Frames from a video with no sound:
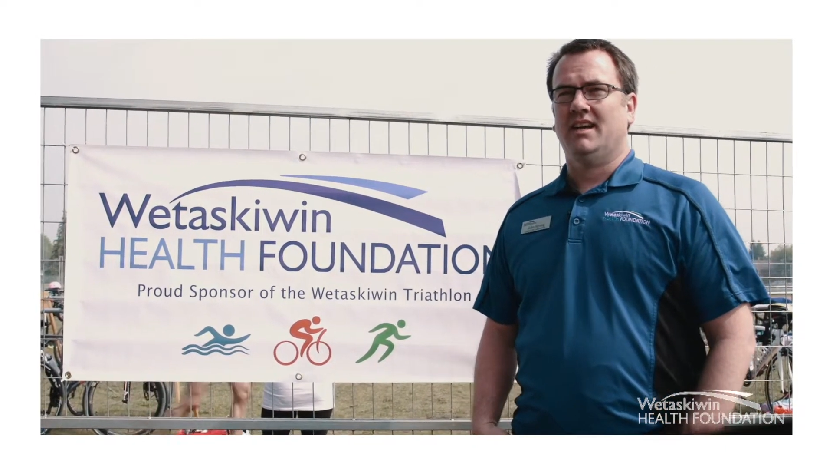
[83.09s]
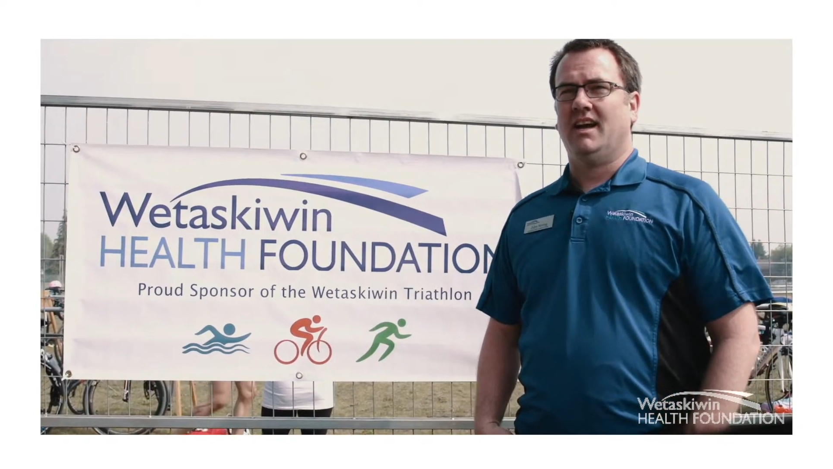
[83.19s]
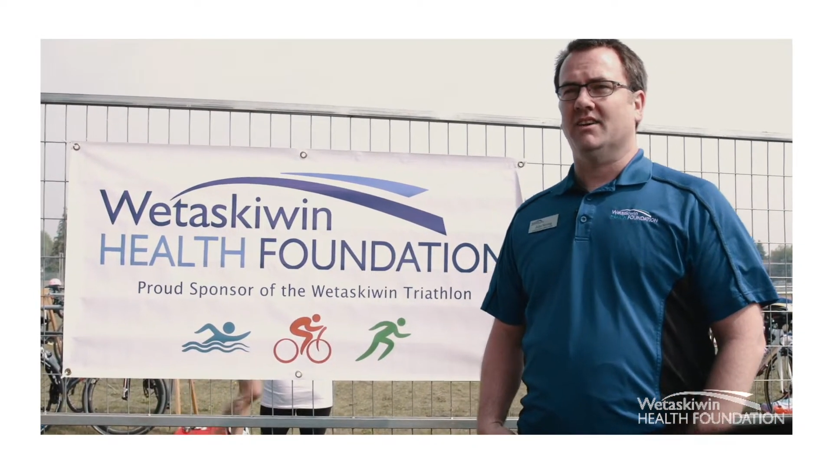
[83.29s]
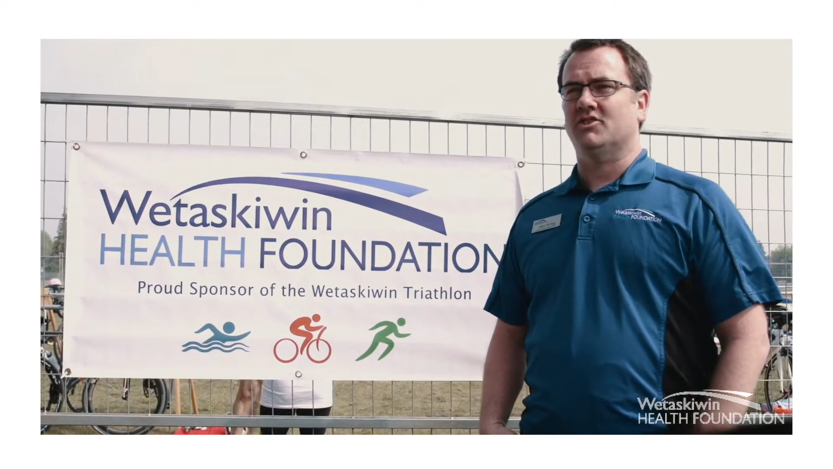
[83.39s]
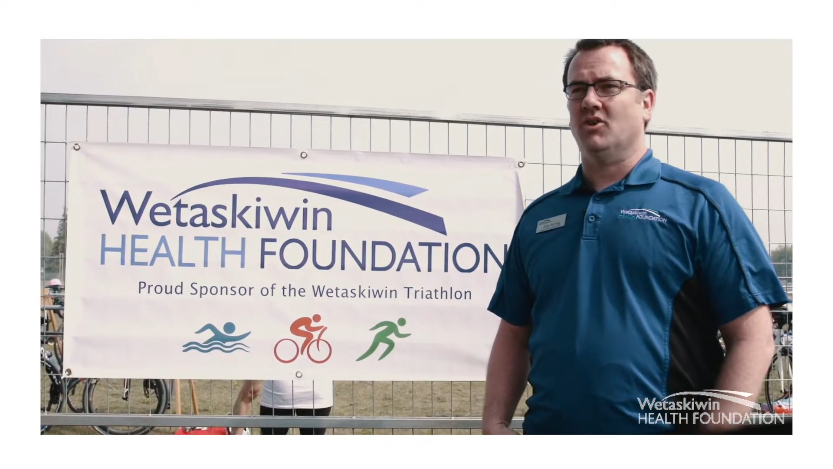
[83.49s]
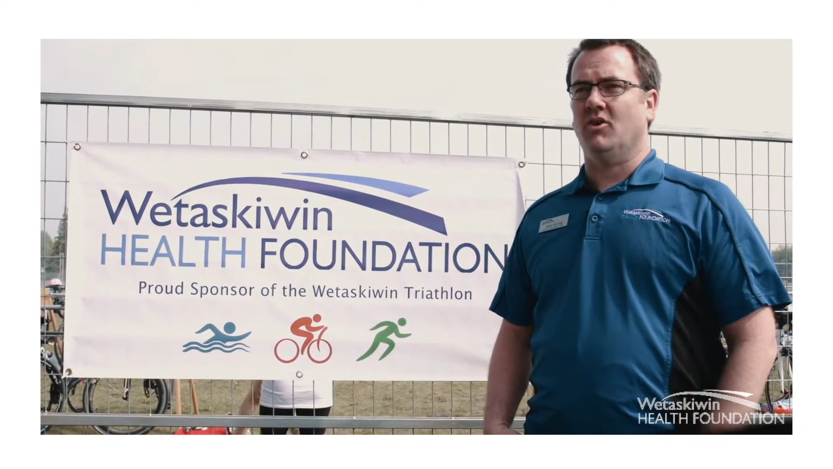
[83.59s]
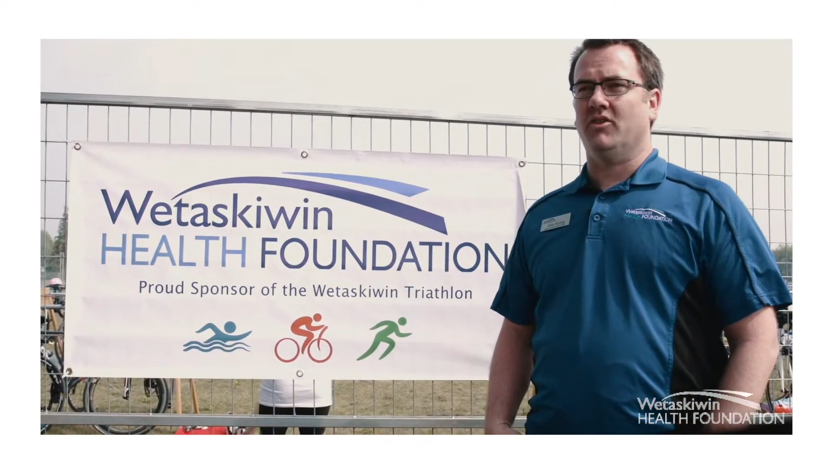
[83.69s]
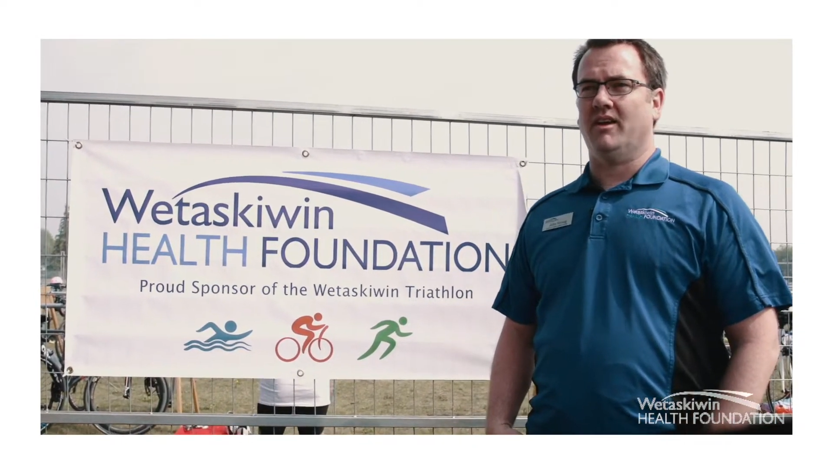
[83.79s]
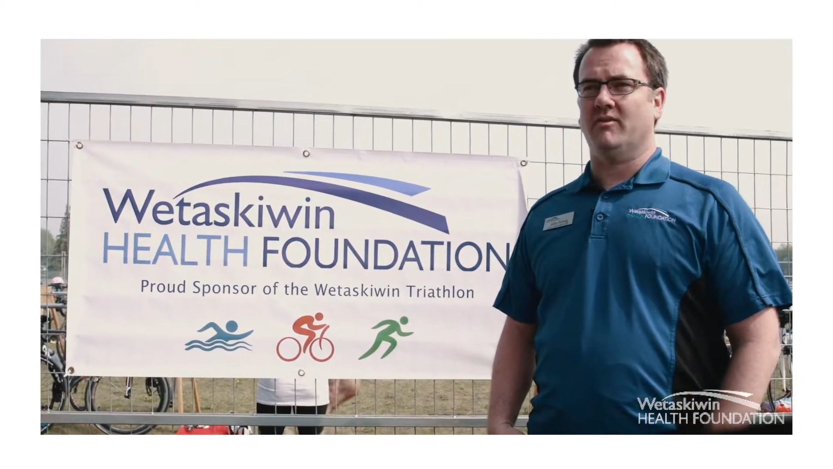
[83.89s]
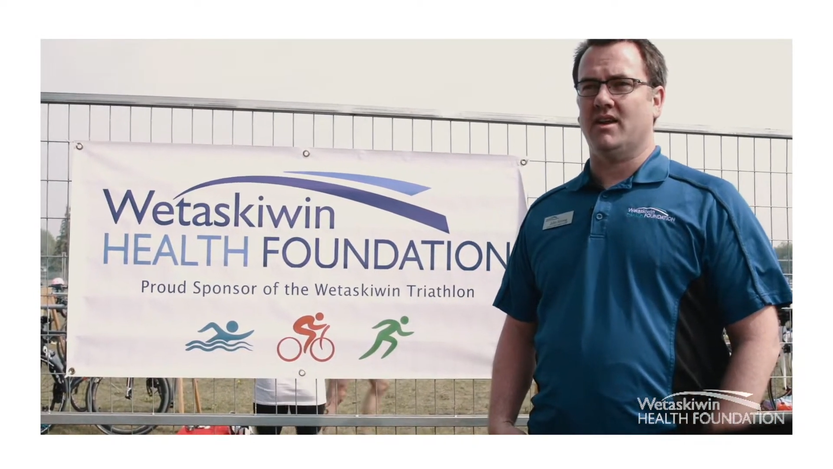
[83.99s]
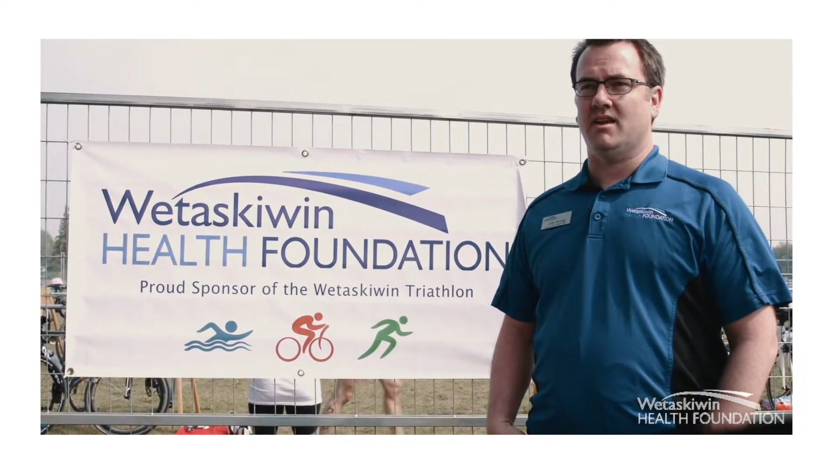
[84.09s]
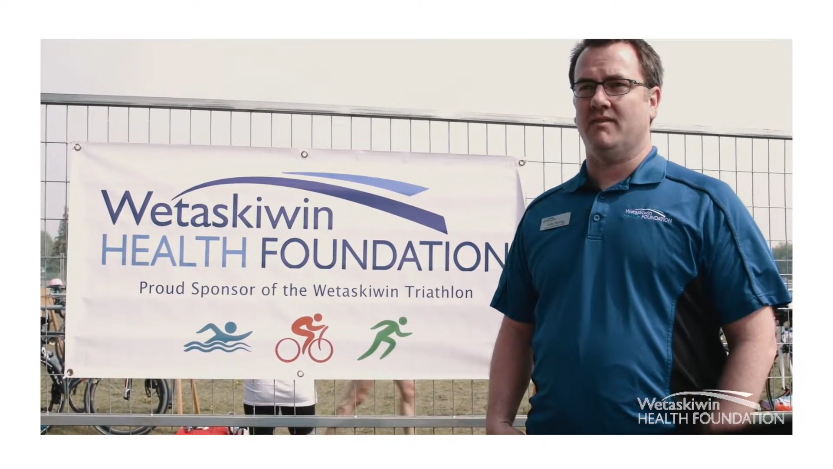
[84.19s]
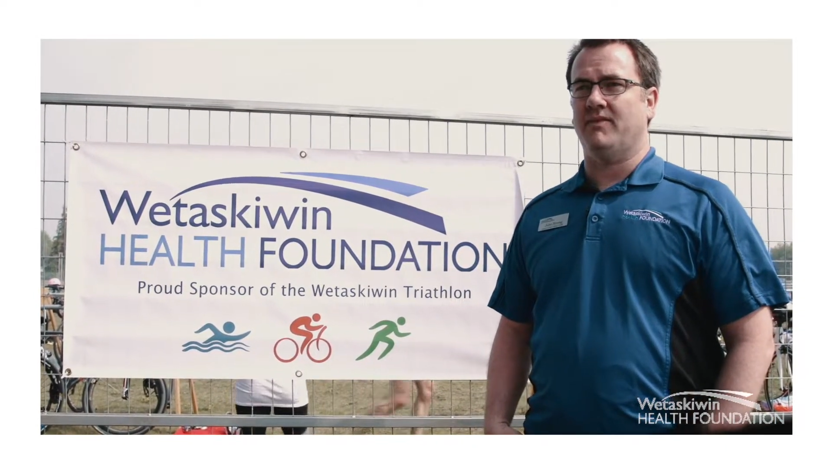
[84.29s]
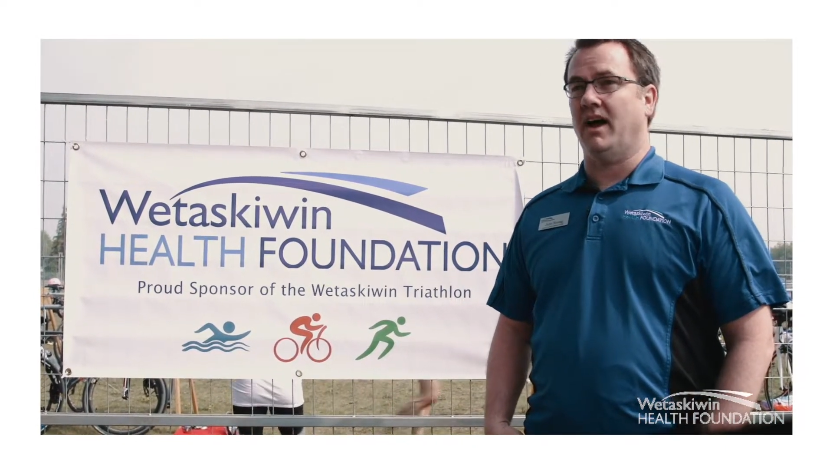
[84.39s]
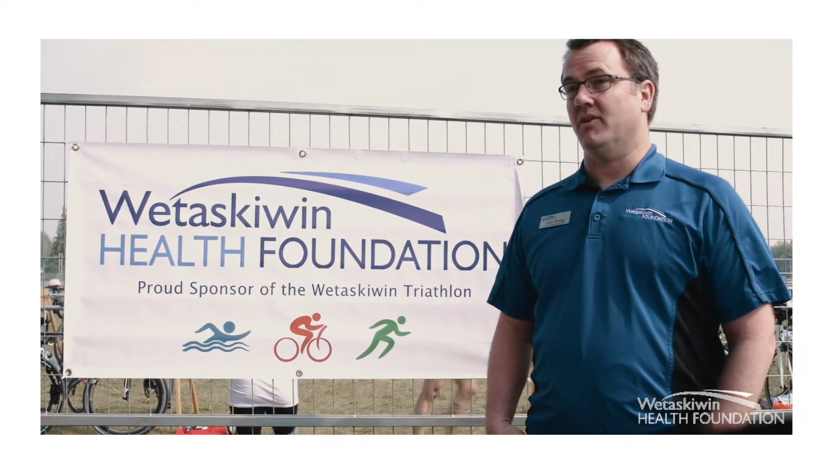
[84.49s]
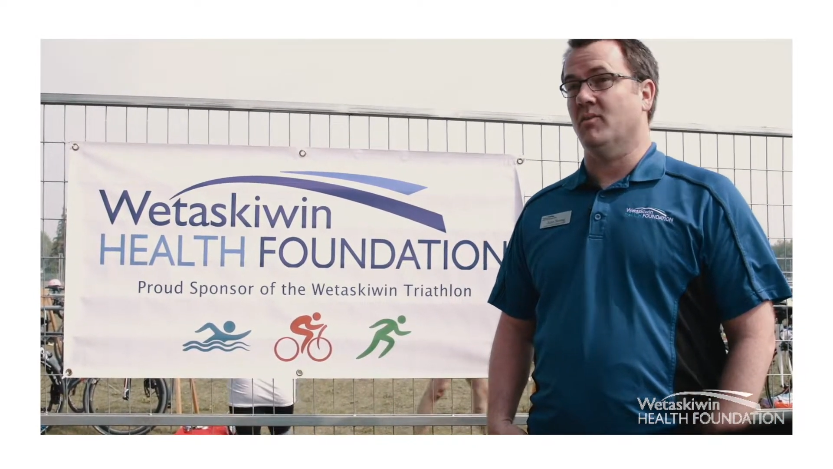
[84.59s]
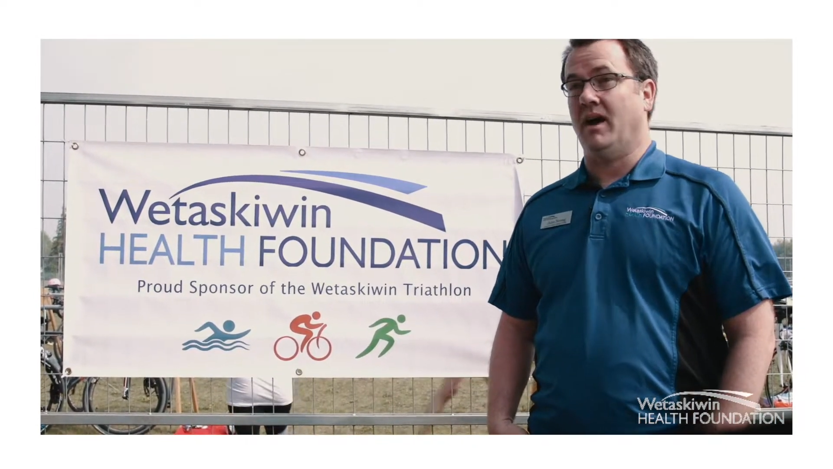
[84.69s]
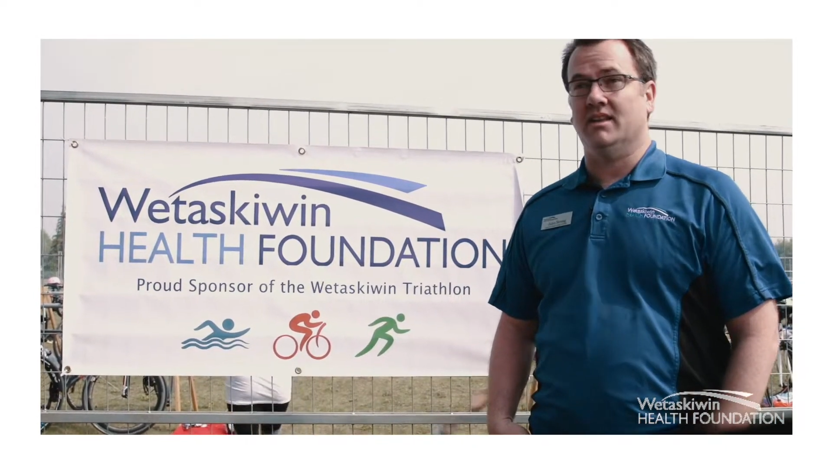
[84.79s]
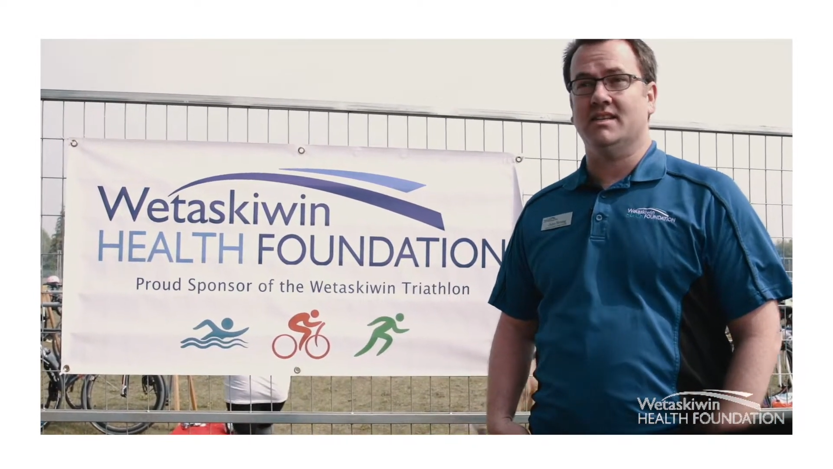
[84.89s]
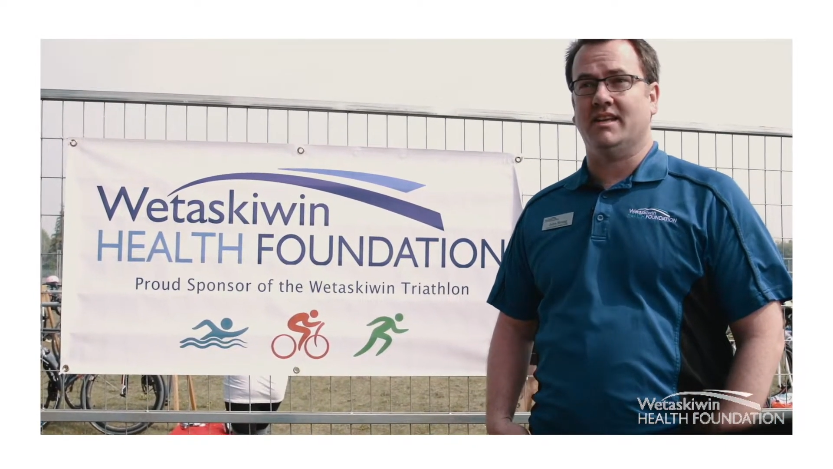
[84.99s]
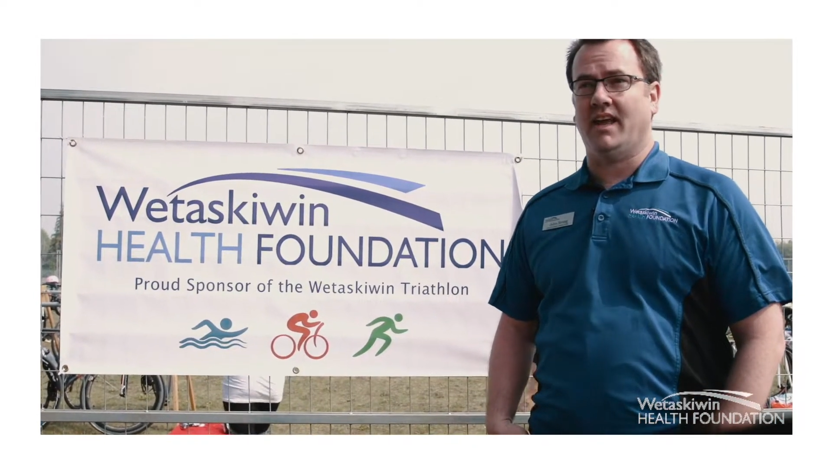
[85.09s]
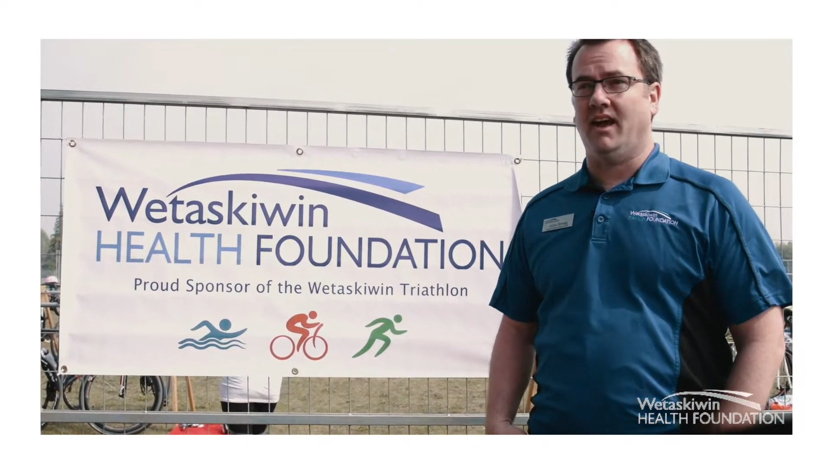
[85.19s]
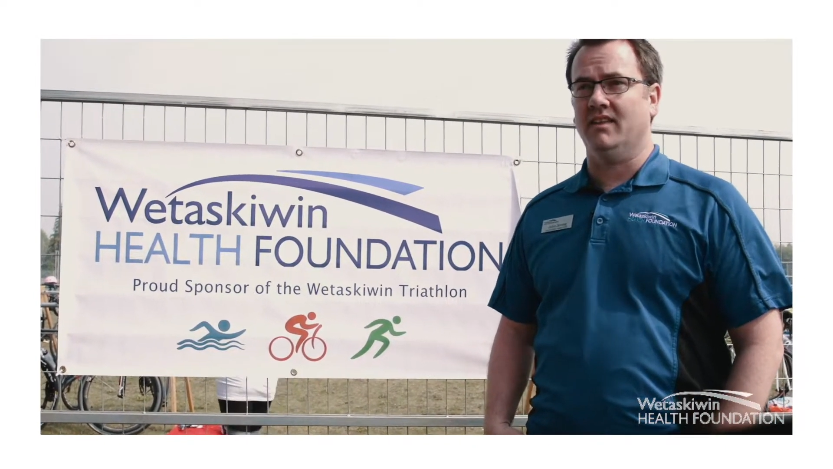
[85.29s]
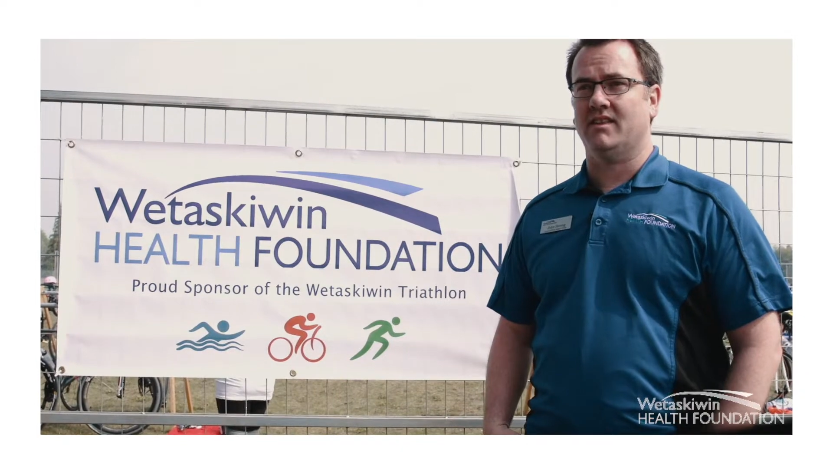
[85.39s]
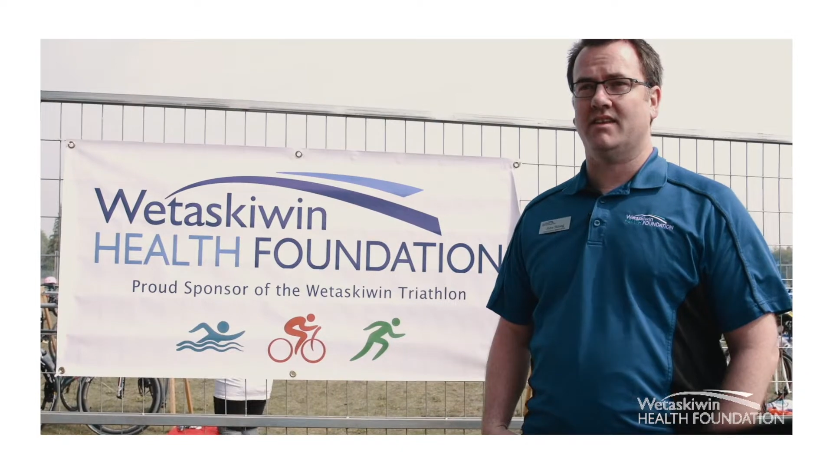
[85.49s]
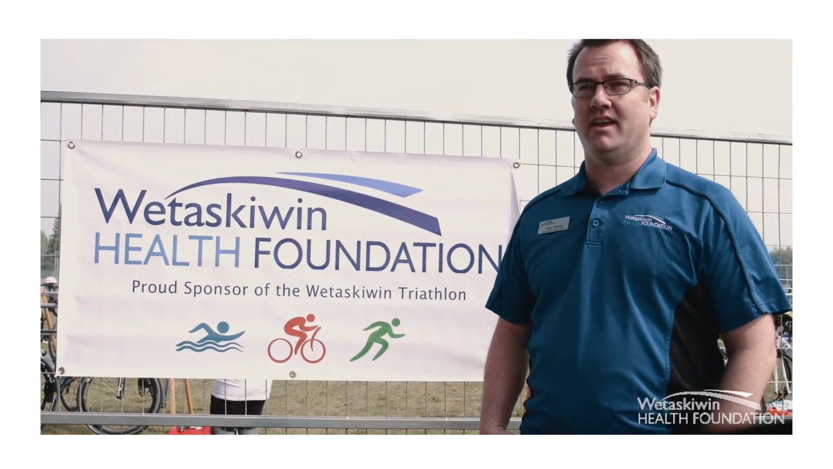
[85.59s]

uh, show that we value wellness and health,